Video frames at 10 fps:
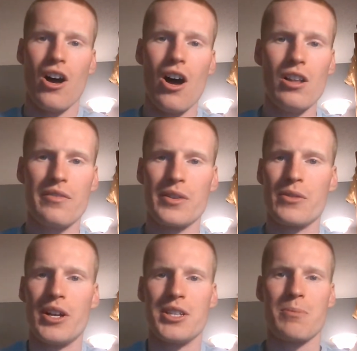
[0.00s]
all of the
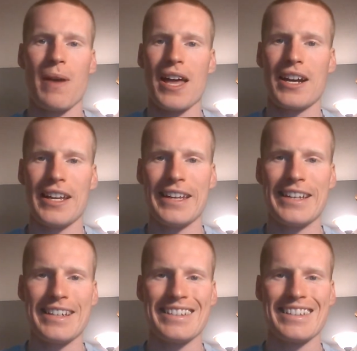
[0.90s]
runs batted
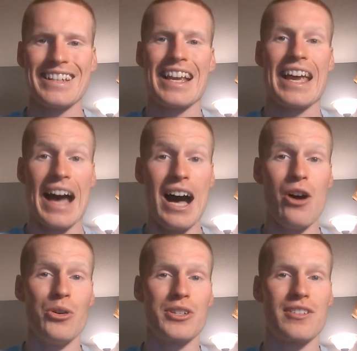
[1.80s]
in
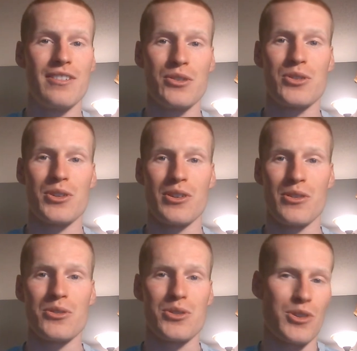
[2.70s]
count those are
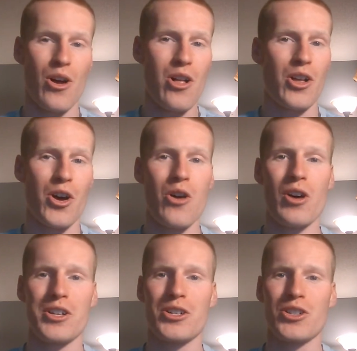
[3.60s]
those all go
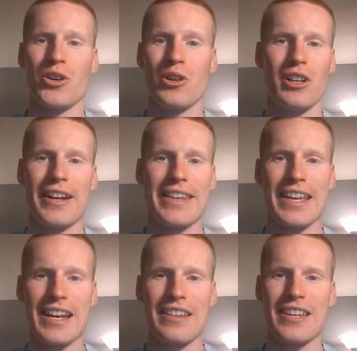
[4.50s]
on your total and at
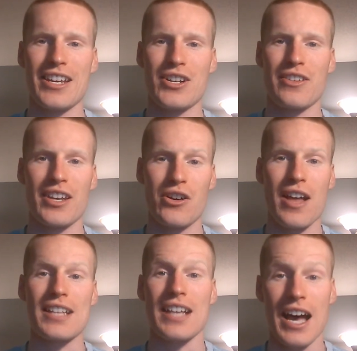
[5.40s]
the end of the year they don't
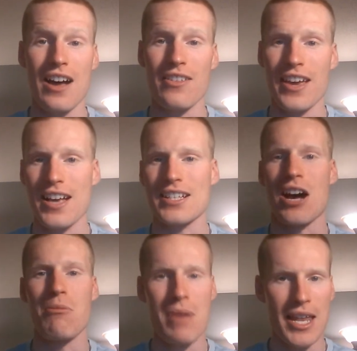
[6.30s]
ask how they ask
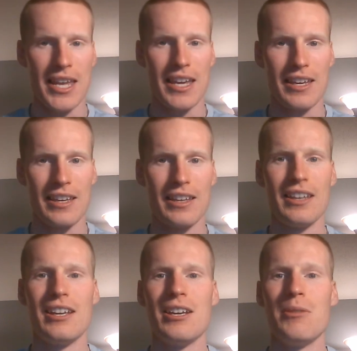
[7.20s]
how many
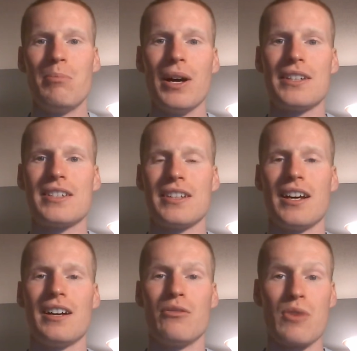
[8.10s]
but
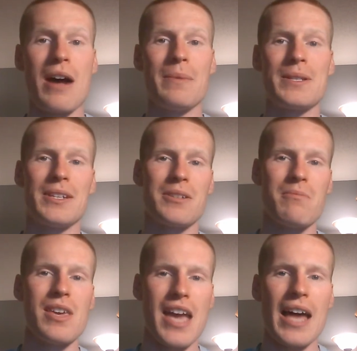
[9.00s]
uh, robinson to
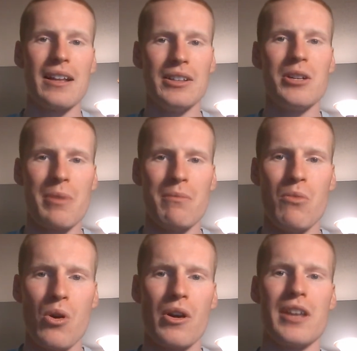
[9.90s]
me had a little bit
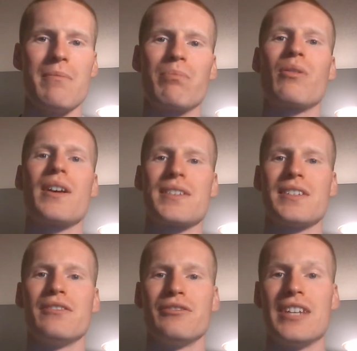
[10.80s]
more
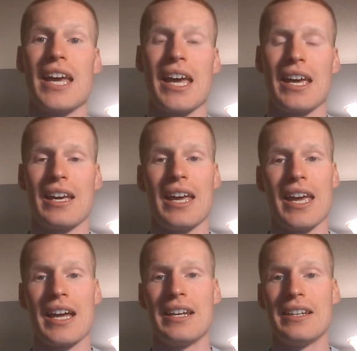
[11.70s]
impressive day
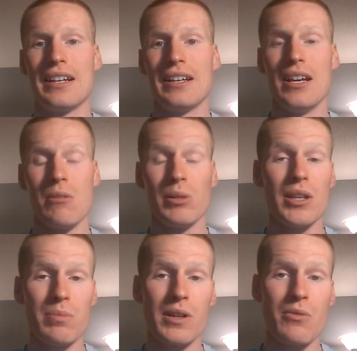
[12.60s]
and uh,
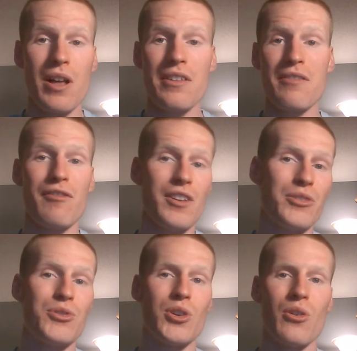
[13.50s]
played pretty well in the
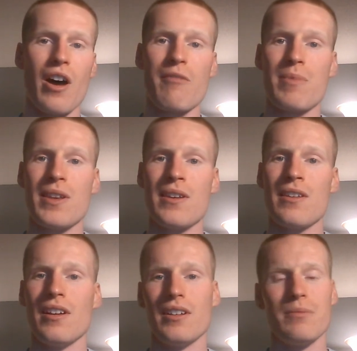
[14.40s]
field too i've been